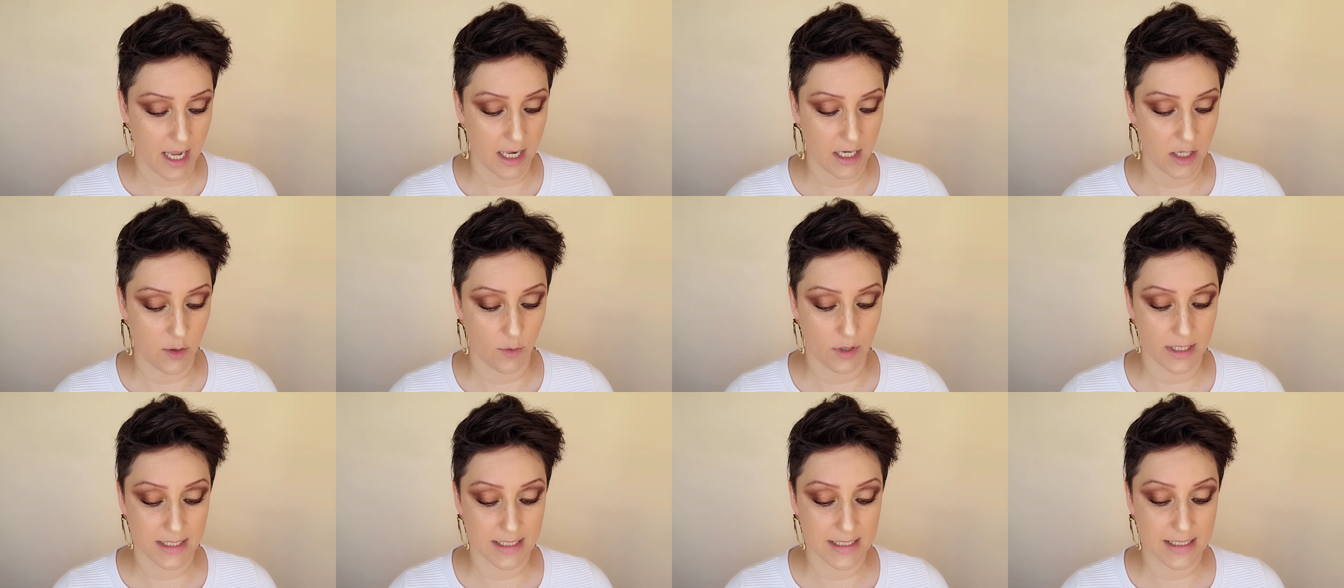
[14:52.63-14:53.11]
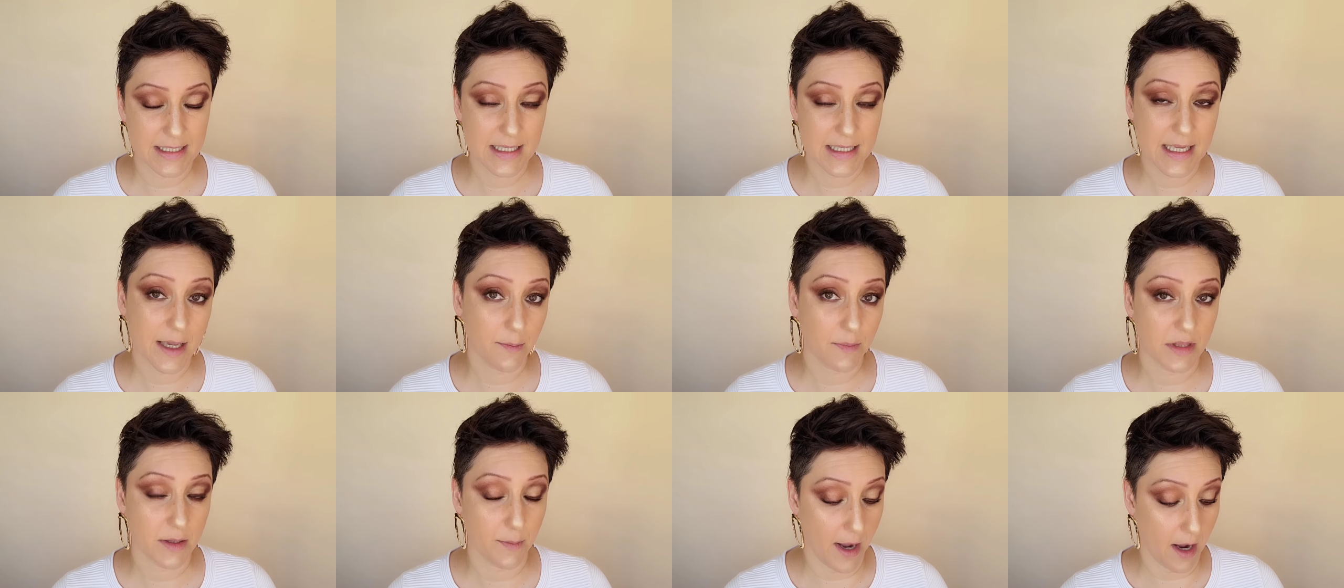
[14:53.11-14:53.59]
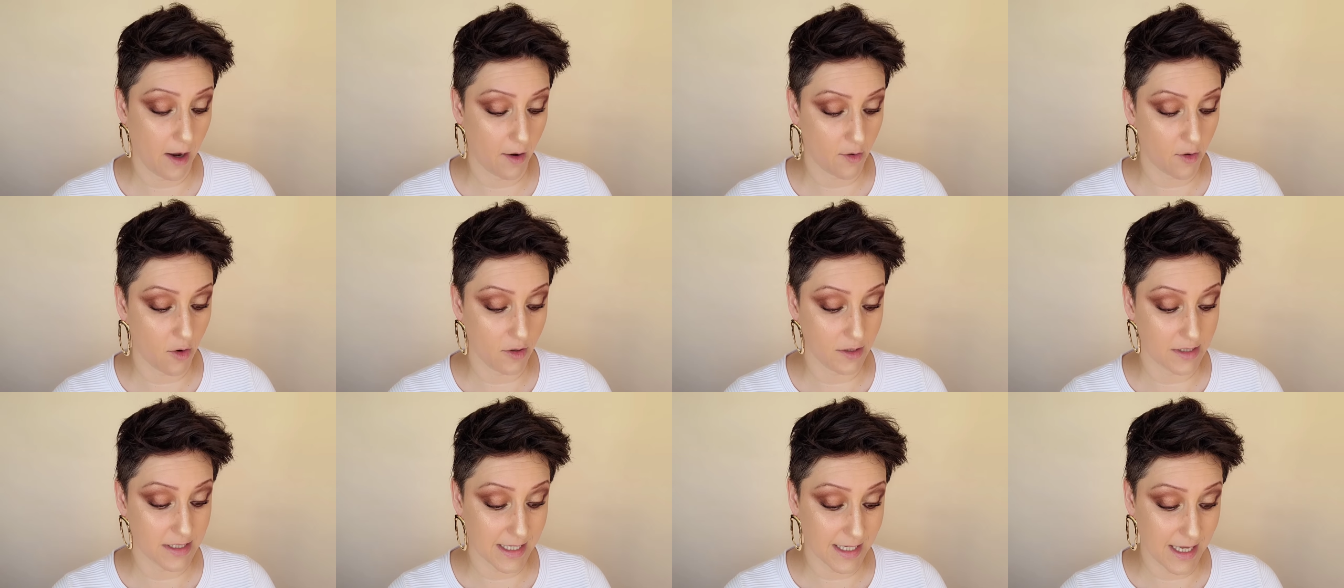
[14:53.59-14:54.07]
and you want to skip the
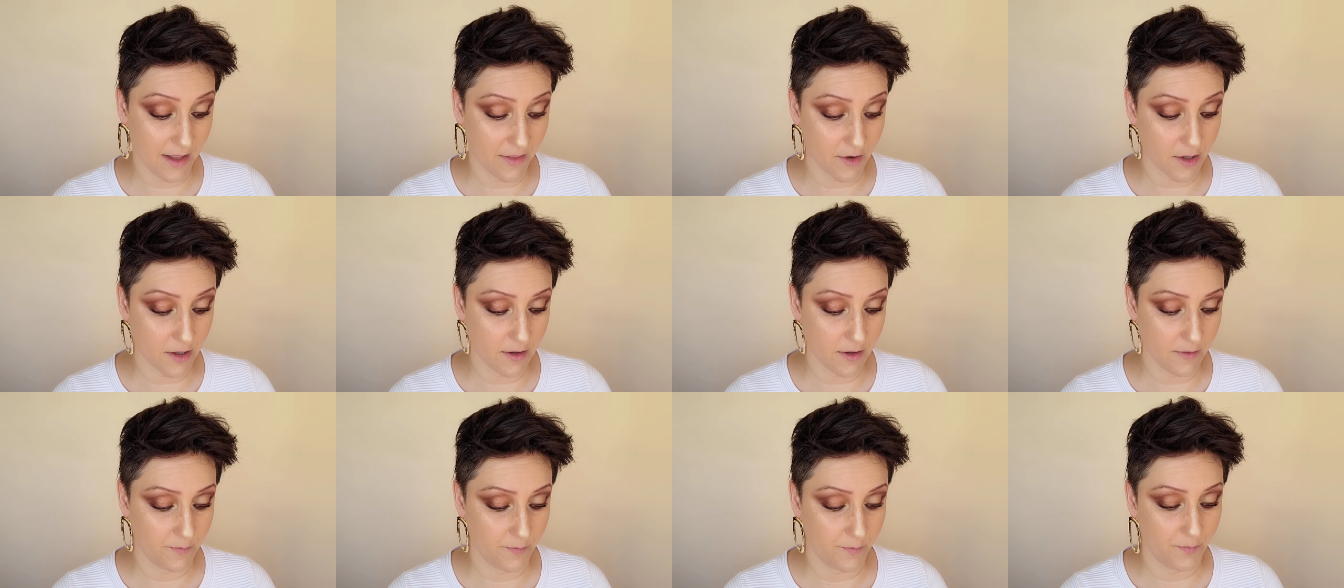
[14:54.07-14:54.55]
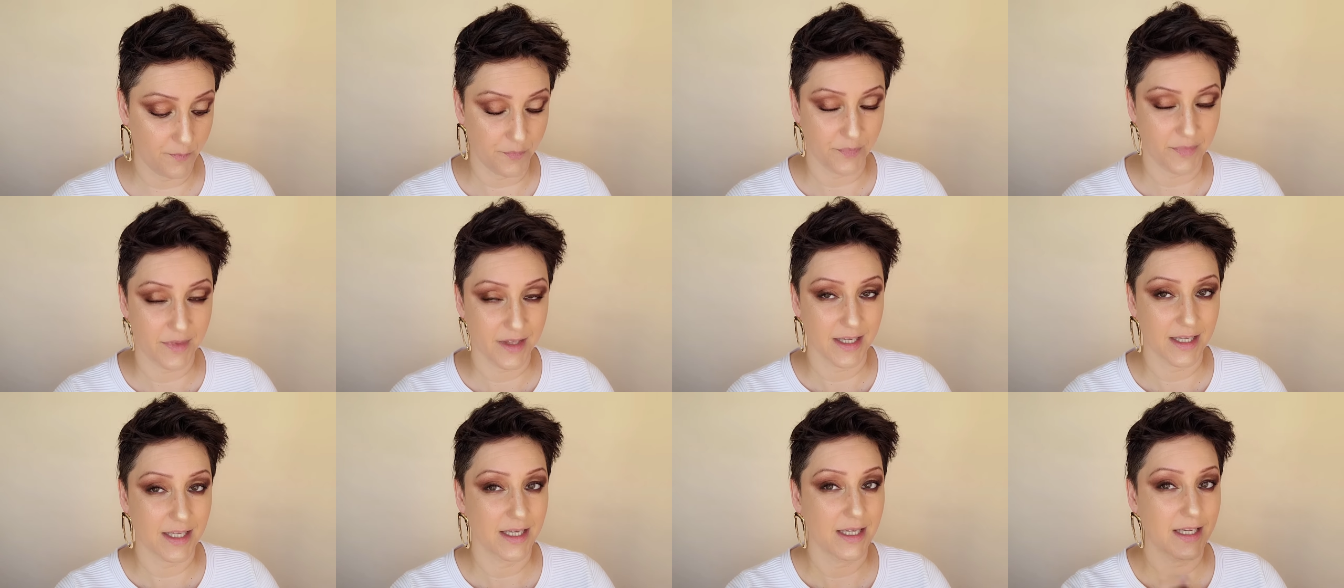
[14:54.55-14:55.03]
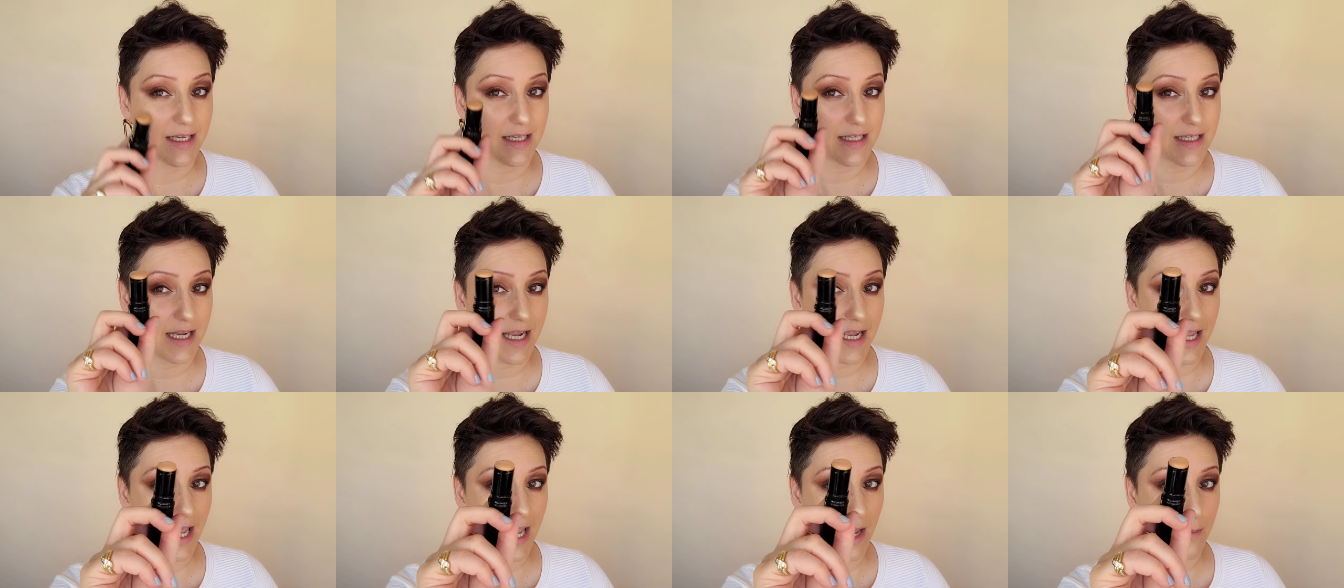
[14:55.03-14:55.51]
powder altogether,
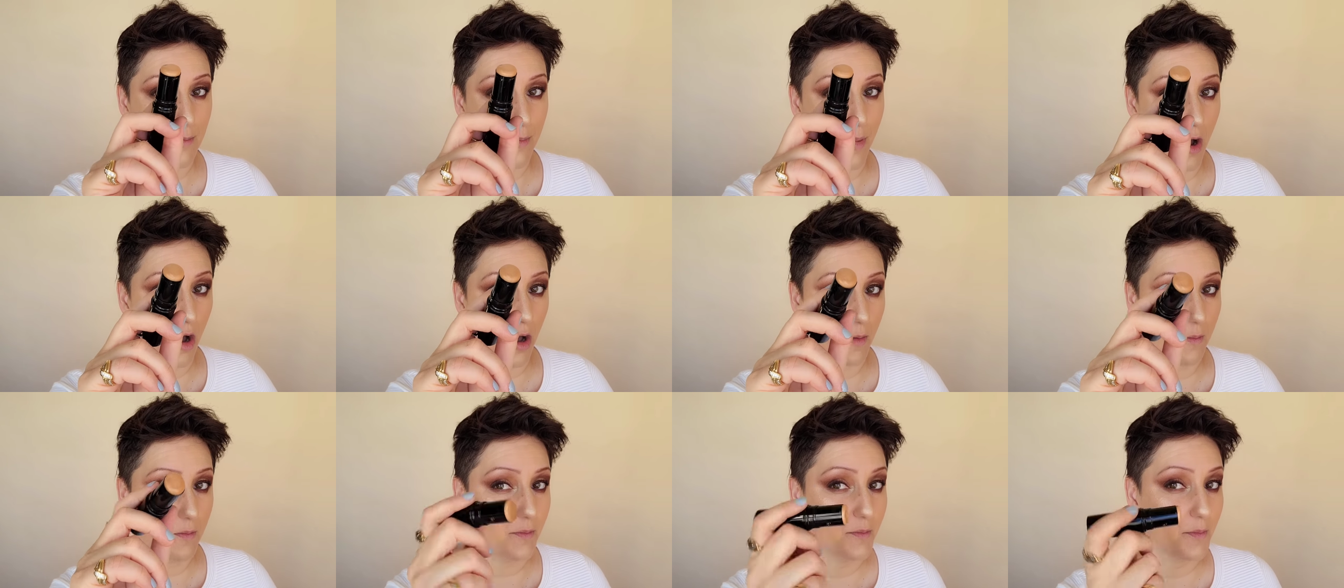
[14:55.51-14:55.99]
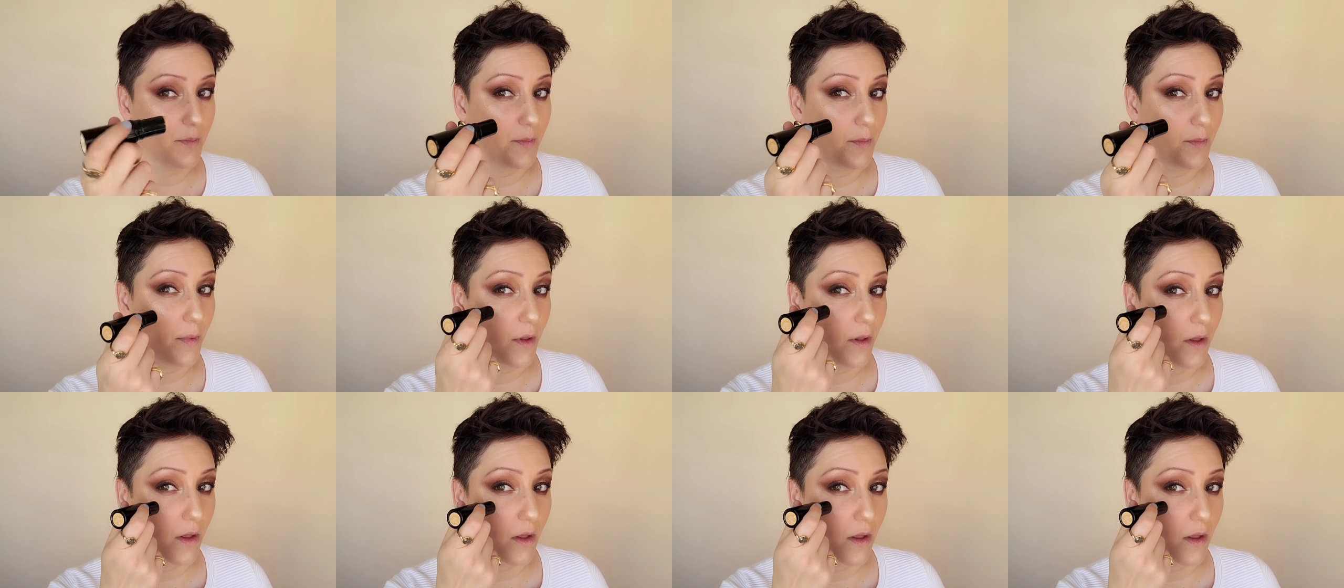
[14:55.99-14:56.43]
take a balm